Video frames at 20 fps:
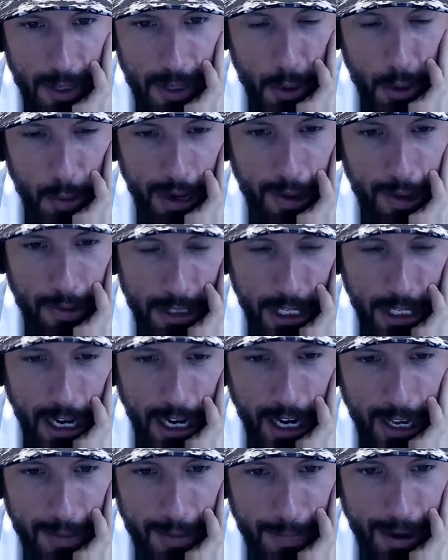I was talking
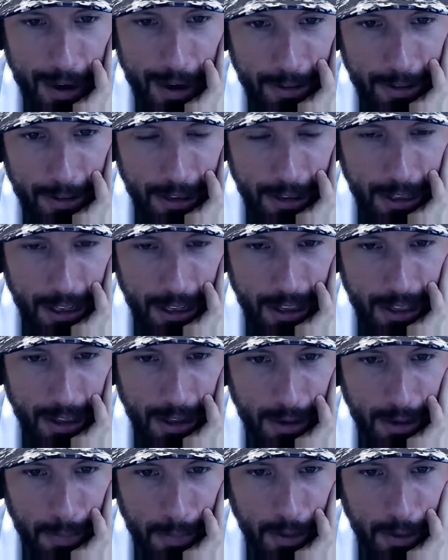about in the
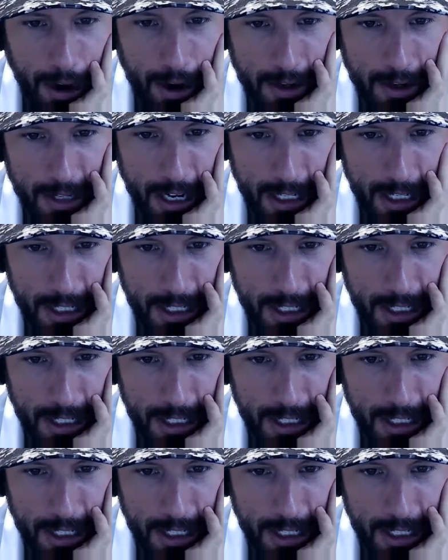prior section.